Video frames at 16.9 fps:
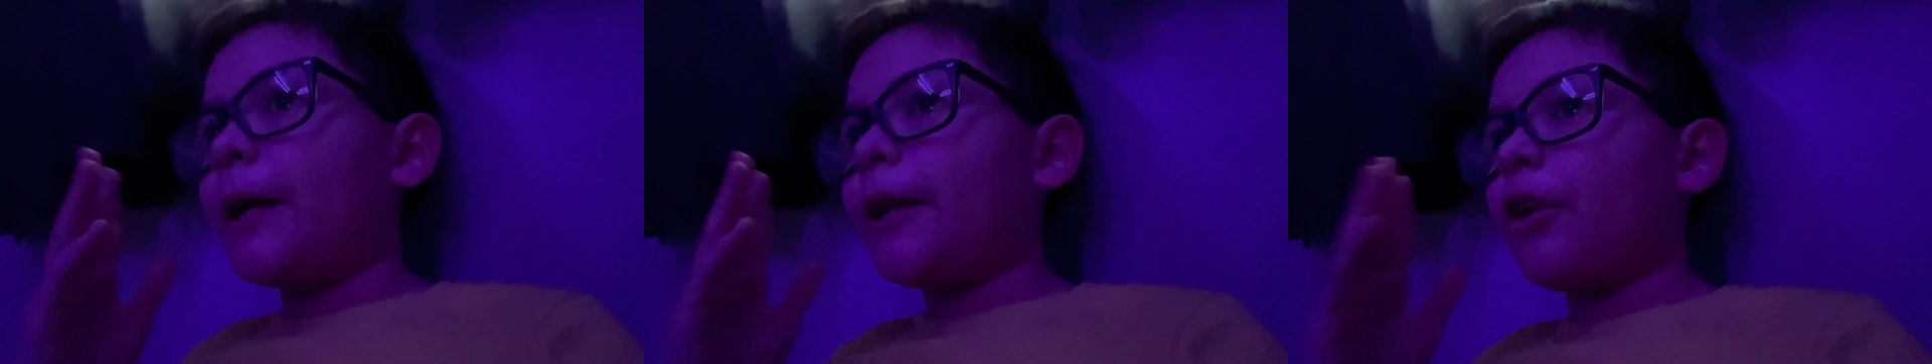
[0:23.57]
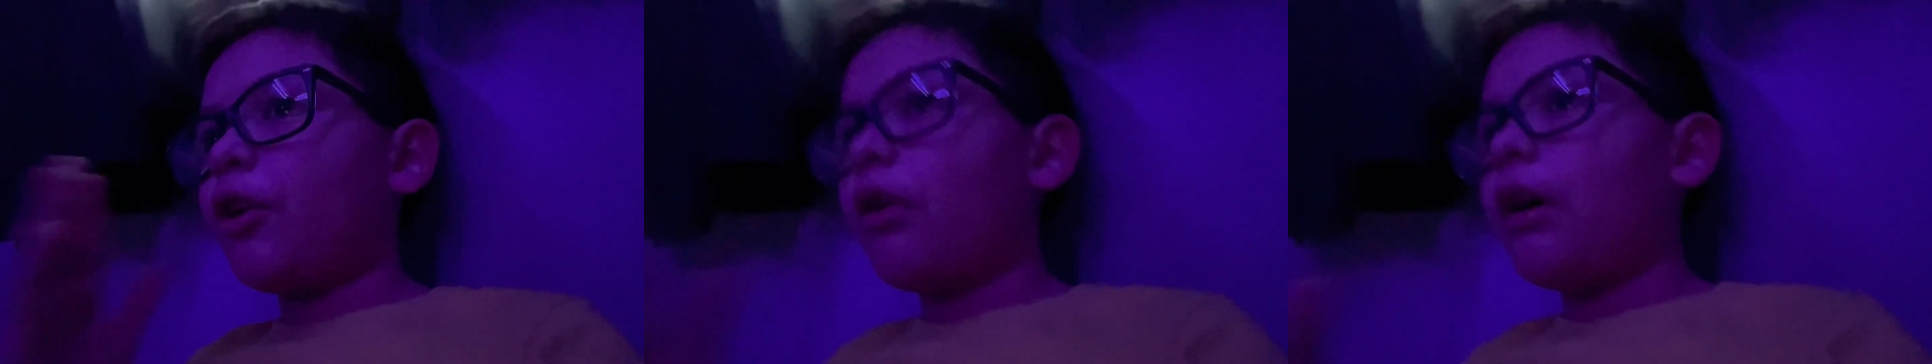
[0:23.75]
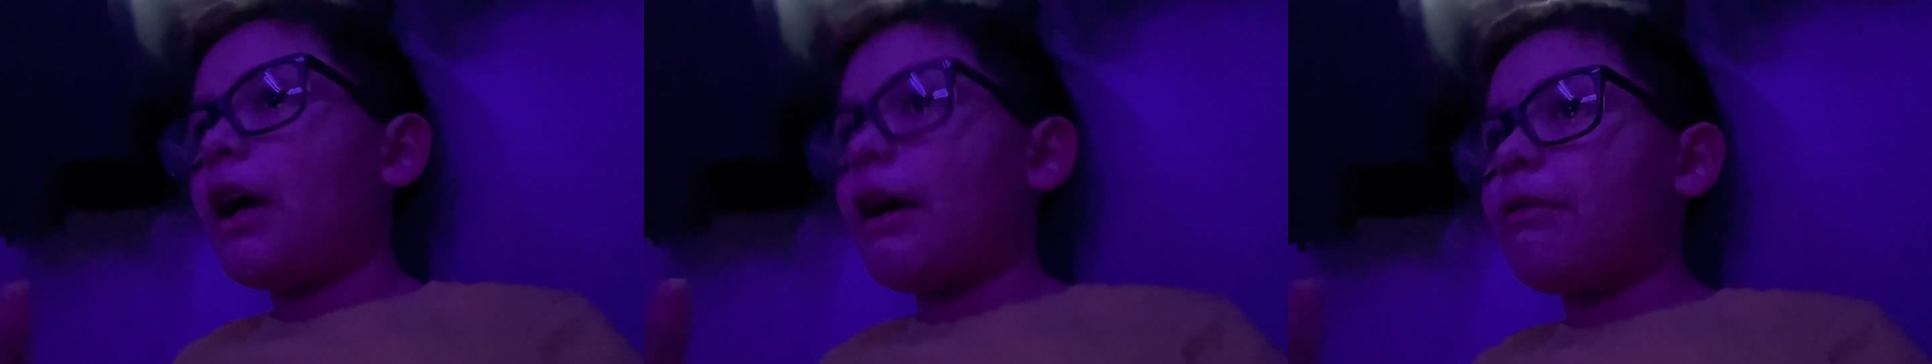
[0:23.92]
know
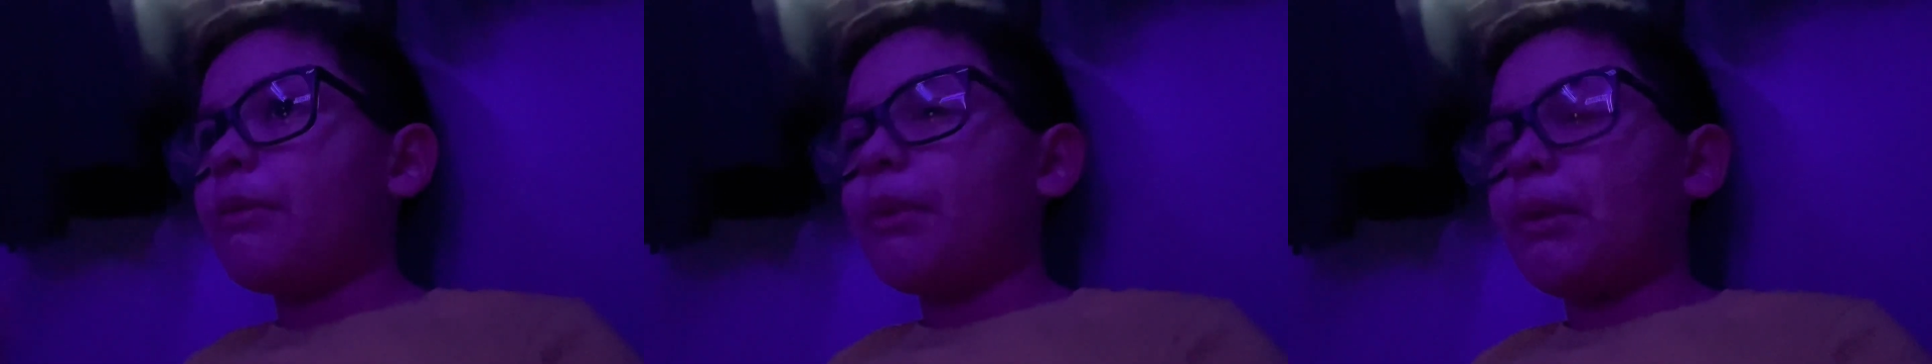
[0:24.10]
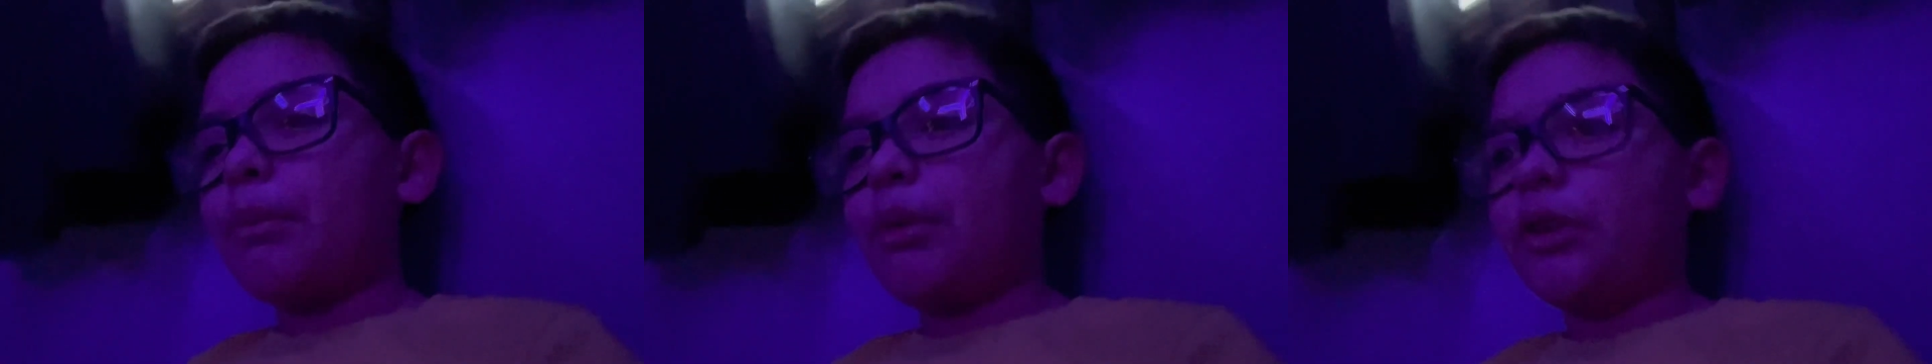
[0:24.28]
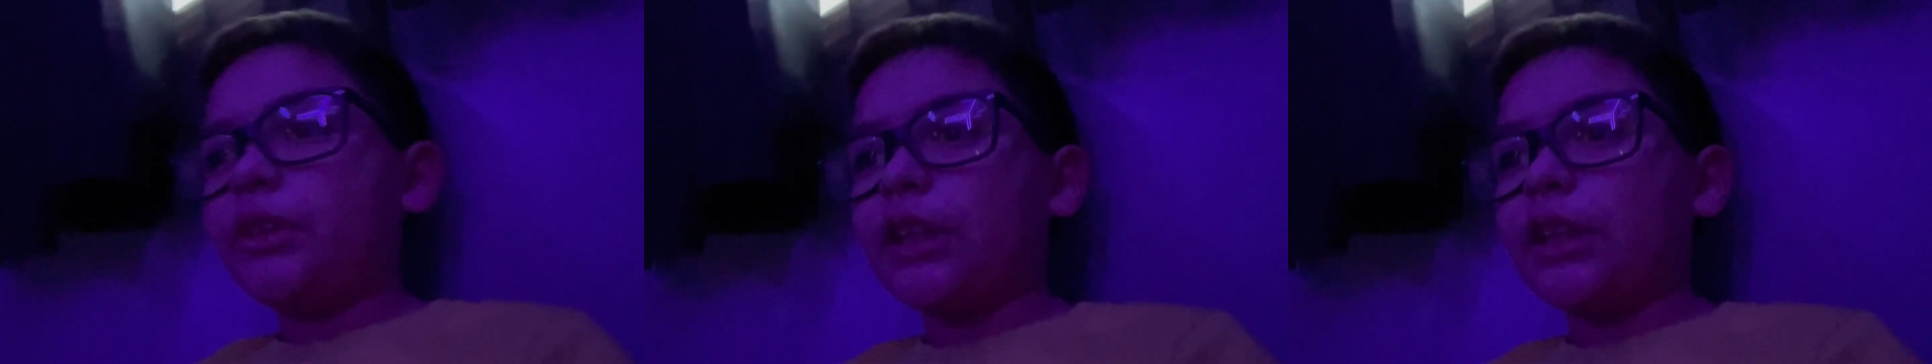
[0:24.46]
i haven't been
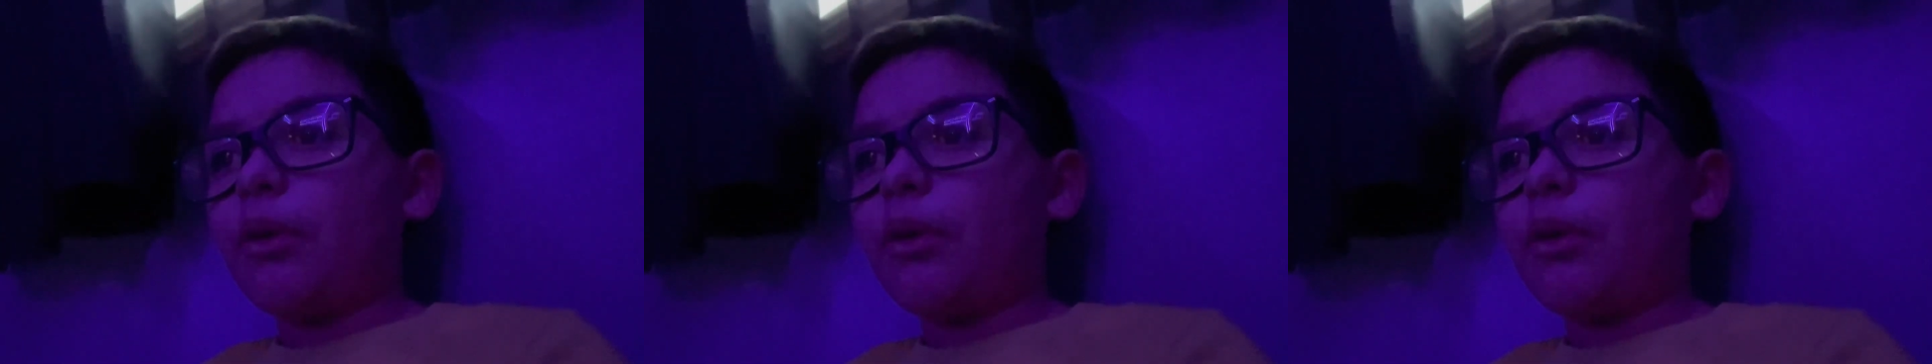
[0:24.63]
posting in a